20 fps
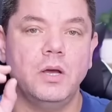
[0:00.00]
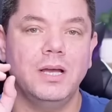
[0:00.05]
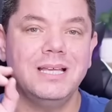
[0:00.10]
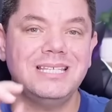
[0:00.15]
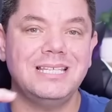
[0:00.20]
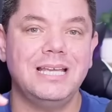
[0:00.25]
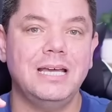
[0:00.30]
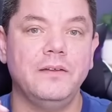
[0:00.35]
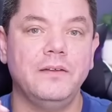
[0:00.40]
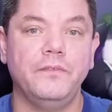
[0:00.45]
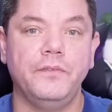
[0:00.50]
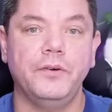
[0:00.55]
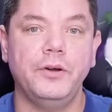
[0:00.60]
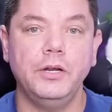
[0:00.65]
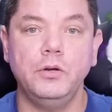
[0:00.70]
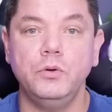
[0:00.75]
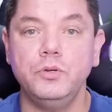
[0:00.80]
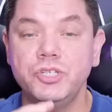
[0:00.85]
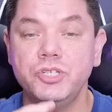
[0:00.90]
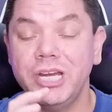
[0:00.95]
I stand a very
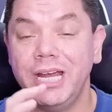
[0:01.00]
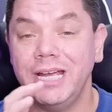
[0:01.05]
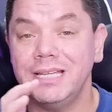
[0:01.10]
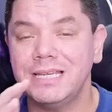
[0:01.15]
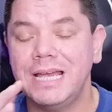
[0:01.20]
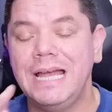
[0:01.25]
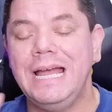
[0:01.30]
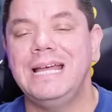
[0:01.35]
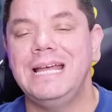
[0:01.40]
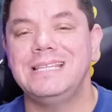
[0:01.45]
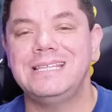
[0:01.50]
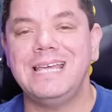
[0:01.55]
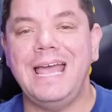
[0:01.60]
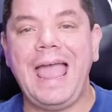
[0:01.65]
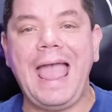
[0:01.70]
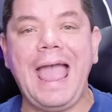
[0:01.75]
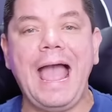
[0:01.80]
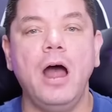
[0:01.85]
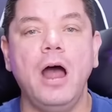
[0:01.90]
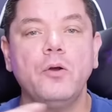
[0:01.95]
good chance to
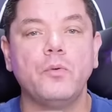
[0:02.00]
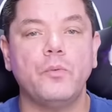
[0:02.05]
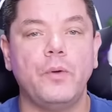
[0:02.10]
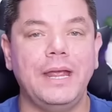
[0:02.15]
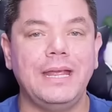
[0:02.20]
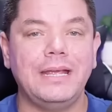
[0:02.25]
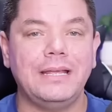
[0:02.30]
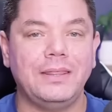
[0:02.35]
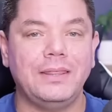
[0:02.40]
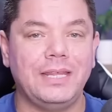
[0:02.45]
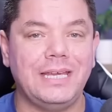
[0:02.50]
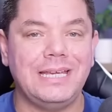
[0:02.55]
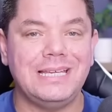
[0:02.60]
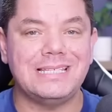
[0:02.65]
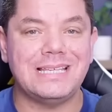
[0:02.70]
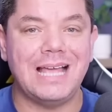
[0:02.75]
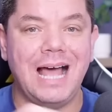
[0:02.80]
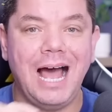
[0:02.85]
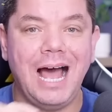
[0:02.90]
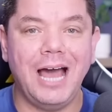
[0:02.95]
outrank
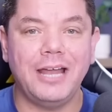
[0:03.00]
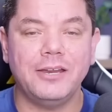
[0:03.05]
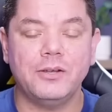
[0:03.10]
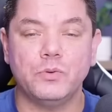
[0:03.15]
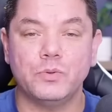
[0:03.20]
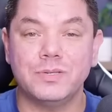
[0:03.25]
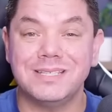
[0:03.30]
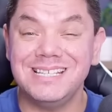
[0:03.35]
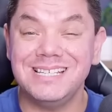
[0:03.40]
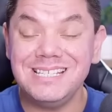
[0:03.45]
these articles.